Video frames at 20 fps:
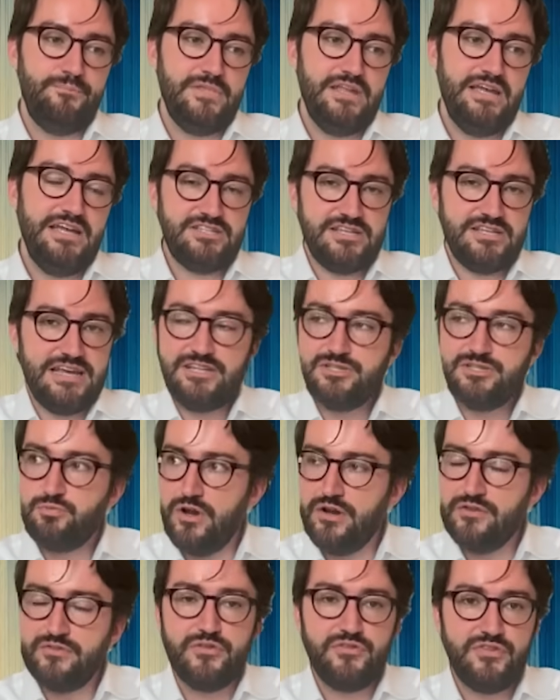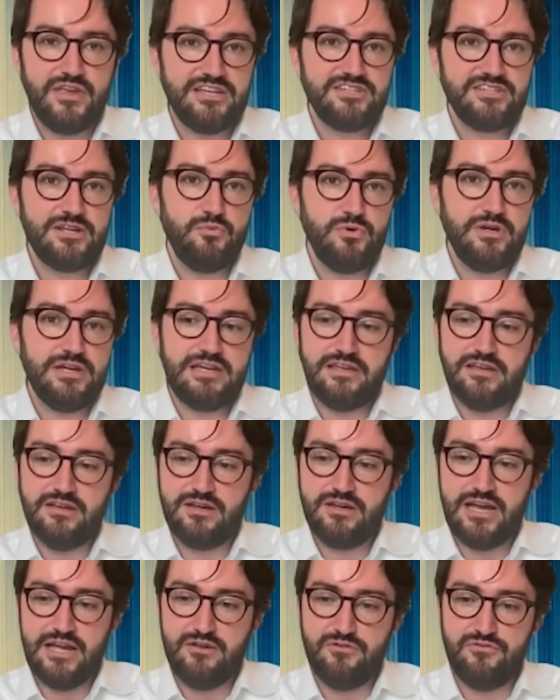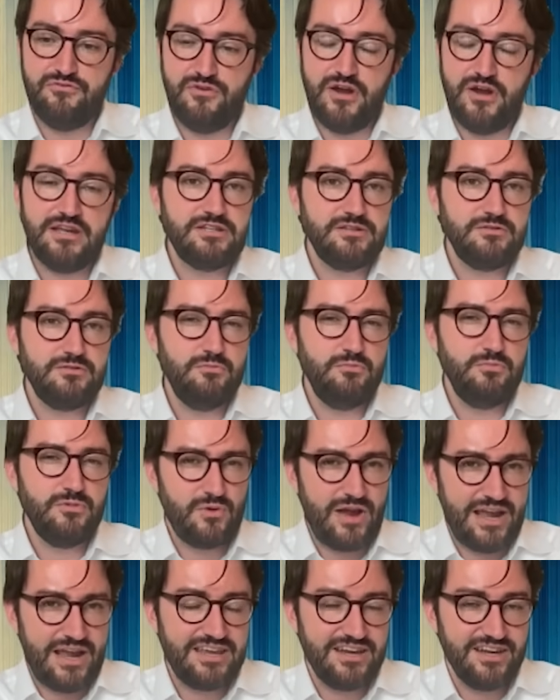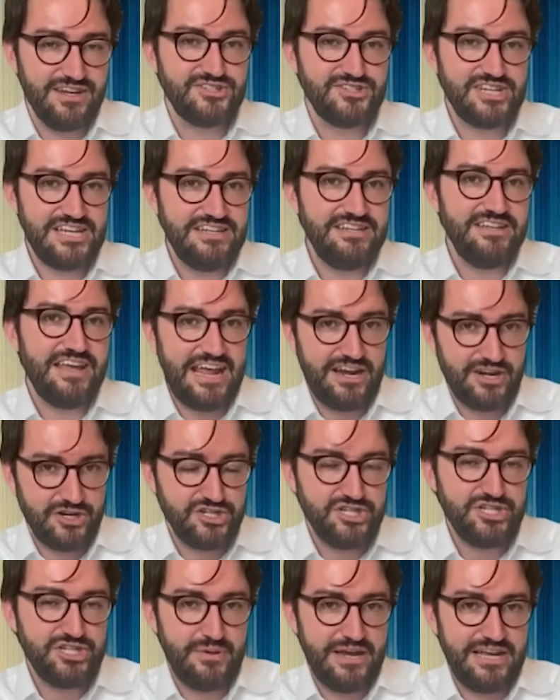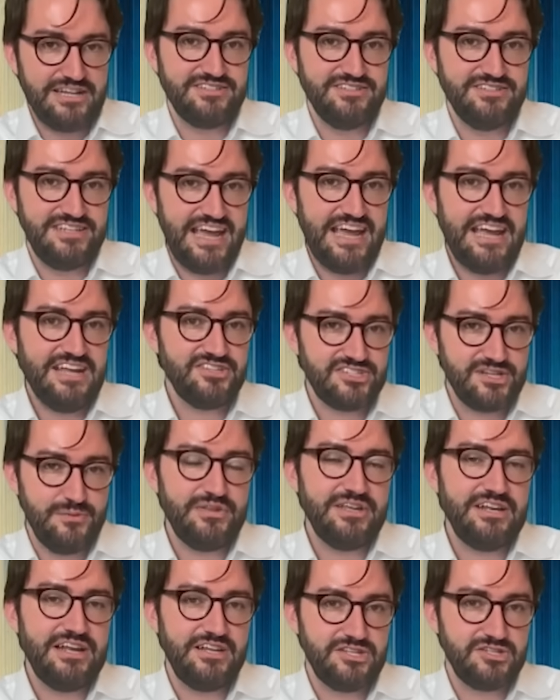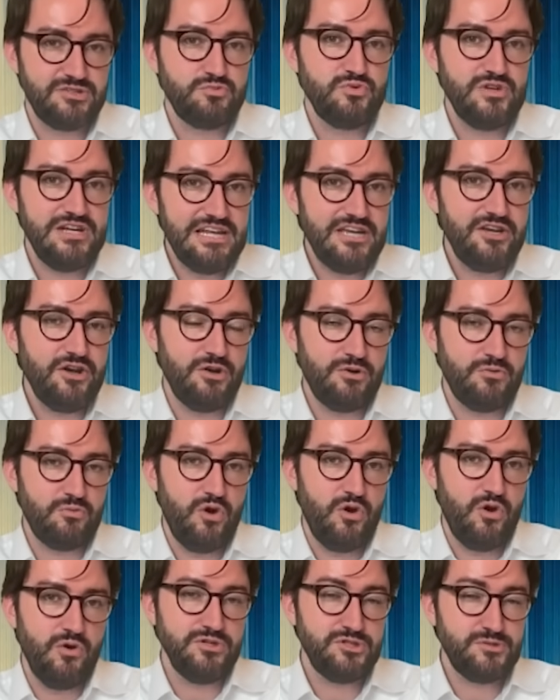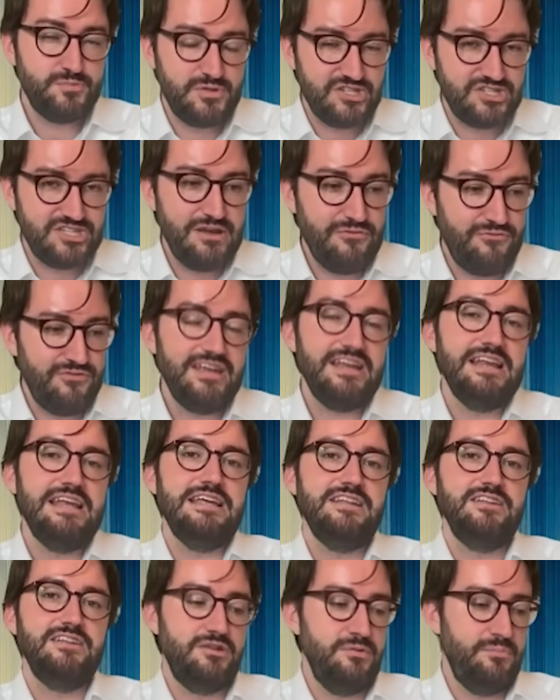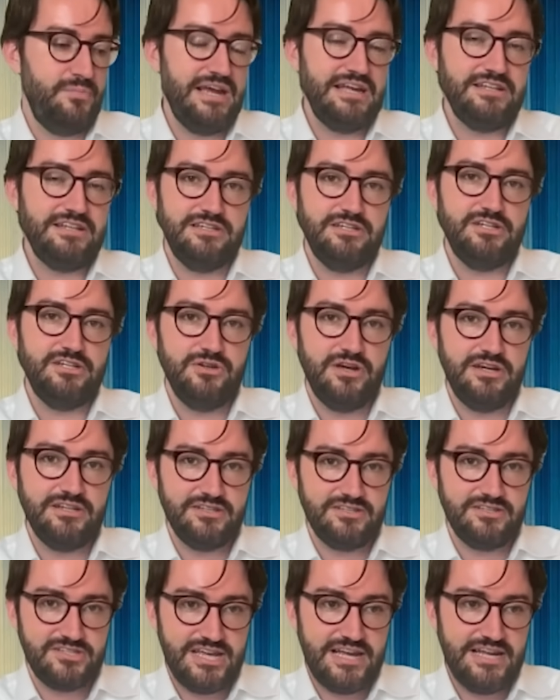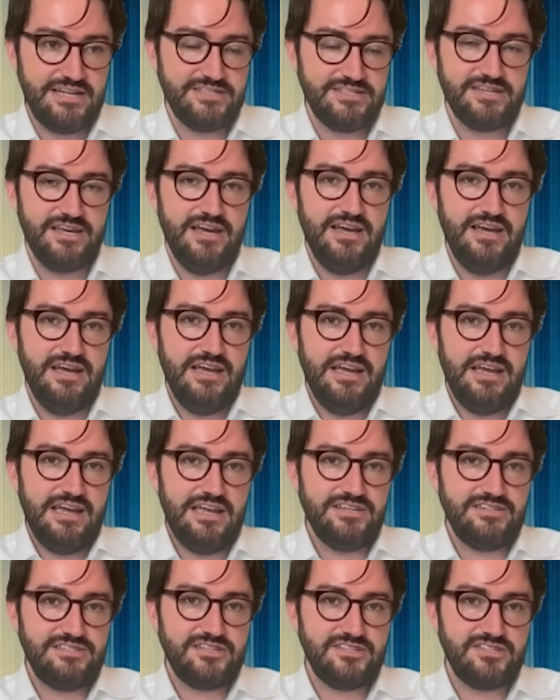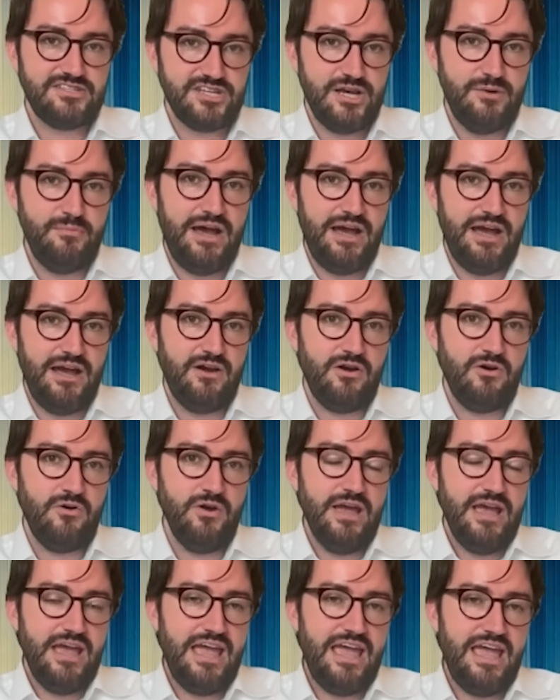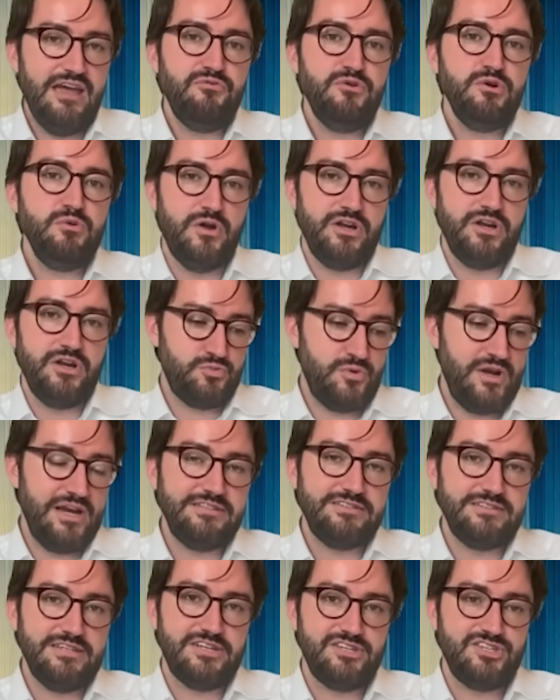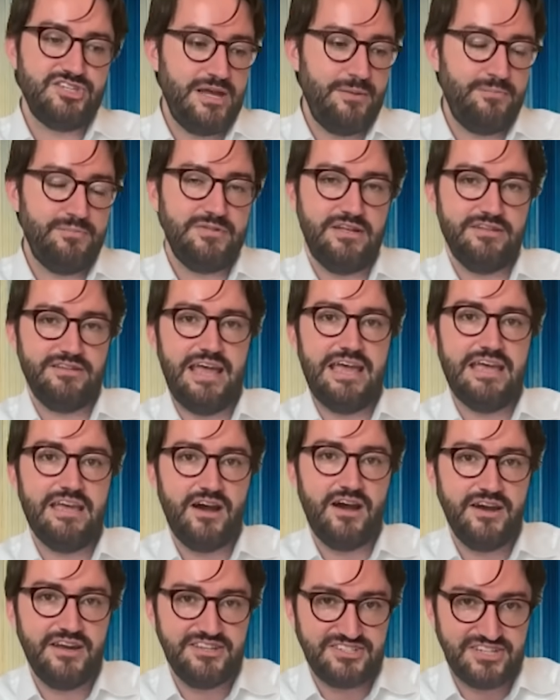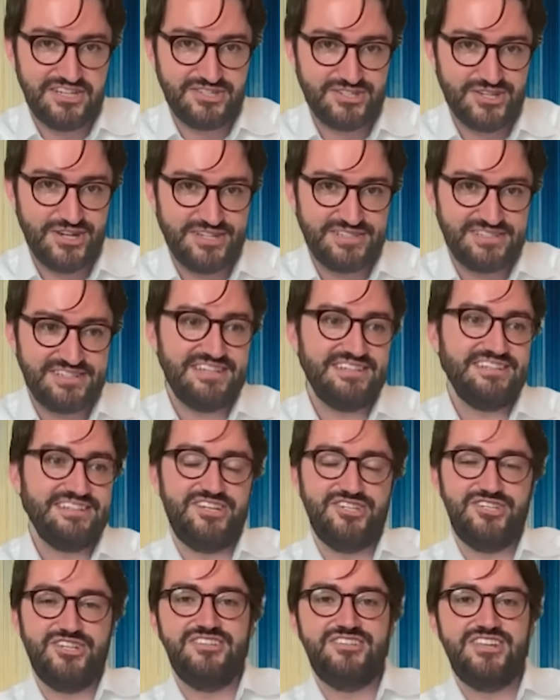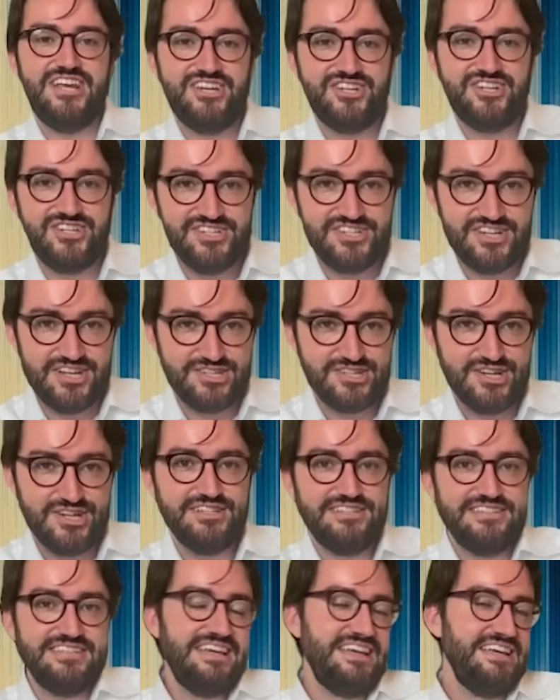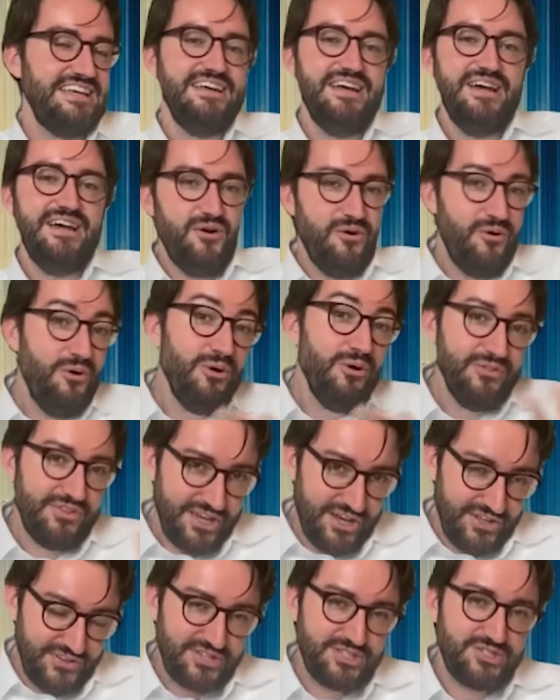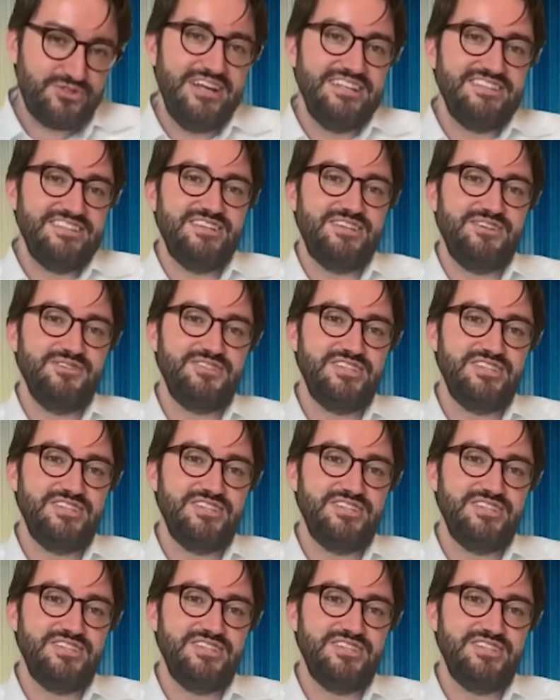it's one of the things that we kind of find miraculous in the energy debate today, and something that is really going wrong, specifically in the debate in the United States, is that somehow everyone is ready to accept that AI is exciting, digitization is exciting, and all the other trends that you